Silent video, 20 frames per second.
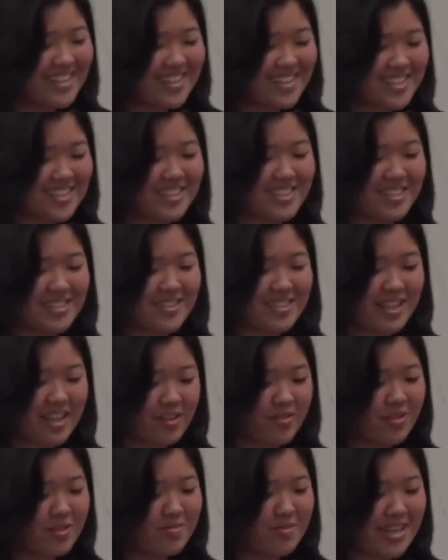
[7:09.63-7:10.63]
She has
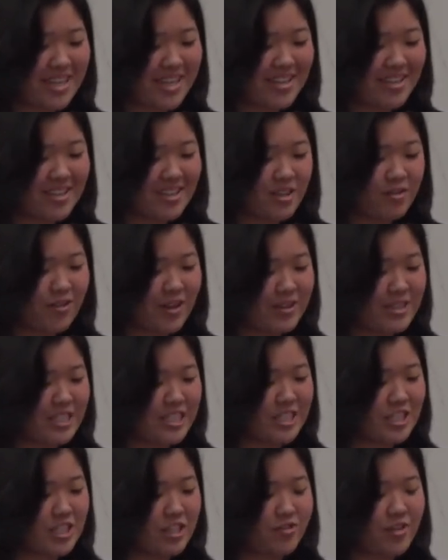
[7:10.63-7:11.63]
given me the
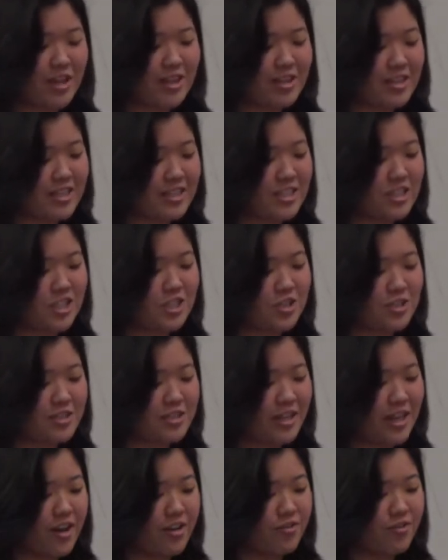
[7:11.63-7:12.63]
foundation of unconditional
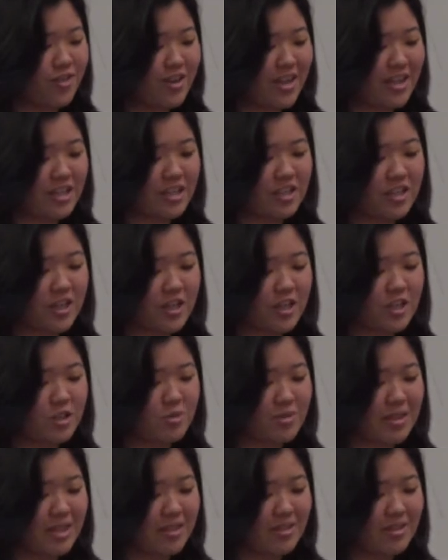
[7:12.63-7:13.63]
love and
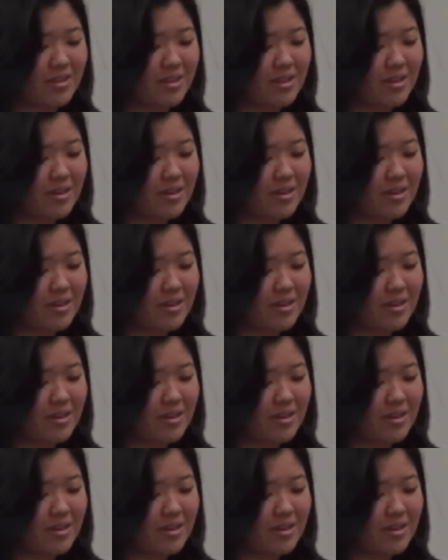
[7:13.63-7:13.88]
encouragement